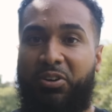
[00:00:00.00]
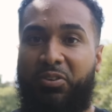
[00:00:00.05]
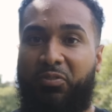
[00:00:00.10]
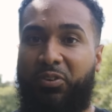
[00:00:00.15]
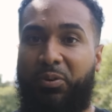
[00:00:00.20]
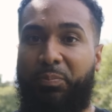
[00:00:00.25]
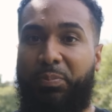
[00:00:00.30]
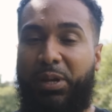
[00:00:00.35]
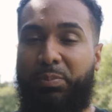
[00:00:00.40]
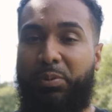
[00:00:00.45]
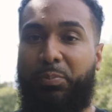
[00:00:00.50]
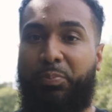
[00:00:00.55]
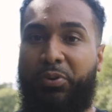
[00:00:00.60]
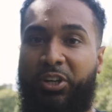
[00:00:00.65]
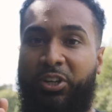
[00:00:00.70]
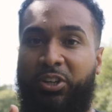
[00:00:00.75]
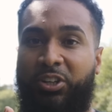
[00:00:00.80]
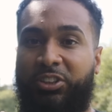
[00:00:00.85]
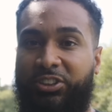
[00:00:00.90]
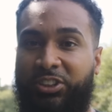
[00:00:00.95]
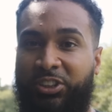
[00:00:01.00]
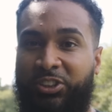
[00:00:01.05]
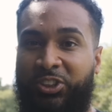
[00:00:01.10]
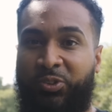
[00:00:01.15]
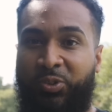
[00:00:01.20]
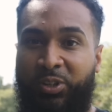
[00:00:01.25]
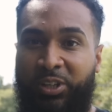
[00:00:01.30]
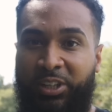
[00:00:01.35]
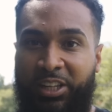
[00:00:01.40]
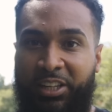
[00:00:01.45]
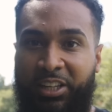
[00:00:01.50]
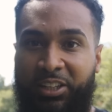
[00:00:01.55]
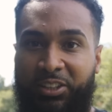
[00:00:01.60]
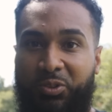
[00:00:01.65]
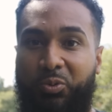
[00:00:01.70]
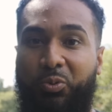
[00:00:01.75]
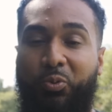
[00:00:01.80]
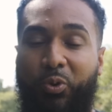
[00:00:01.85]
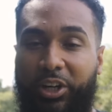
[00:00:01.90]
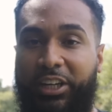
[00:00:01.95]
from people putting on sunscreen and
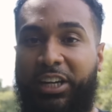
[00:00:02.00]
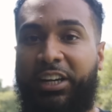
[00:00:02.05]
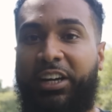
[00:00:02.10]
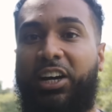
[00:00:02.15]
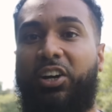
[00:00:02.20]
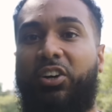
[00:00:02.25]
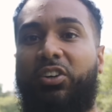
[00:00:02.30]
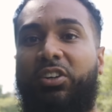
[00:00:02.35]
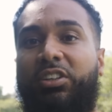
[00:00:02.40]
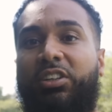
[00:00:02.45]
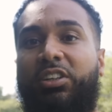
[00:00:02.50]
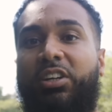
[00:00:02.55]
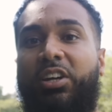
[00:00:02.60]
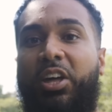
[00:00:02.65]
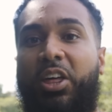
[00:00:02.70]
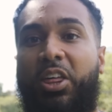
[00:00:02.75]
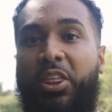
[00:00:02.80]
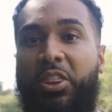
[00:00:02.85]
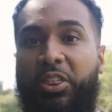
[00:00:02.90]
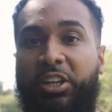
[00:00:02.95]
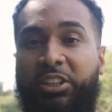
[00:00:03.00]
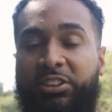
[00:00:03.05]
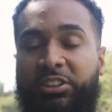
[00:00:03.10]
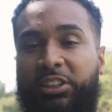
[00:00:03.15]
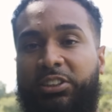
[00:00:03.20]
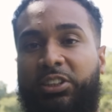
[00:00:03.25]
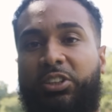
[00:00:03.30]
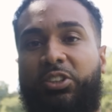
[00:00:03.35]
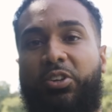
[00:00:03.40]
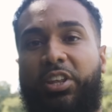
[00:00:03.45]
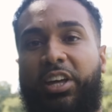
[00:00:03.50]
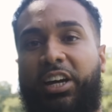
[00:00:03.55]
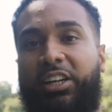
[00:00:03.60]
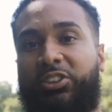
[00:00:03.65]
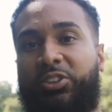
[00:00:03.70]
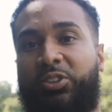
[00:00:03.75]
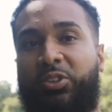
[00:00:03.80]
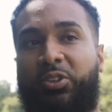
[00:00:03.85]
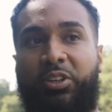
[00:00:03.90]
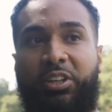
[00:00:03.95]
then working out. This doesn't do that,
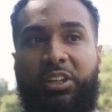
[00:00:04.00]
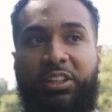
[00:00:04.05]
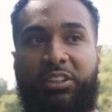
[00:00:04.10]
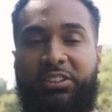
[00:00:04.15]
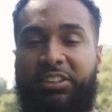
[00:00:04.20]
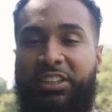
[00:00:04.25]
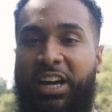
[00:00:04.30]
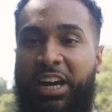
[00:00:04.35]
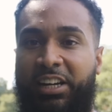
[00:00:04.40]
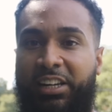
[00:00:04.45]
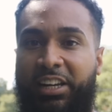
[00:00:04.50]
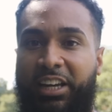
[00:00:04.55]
so it's kind of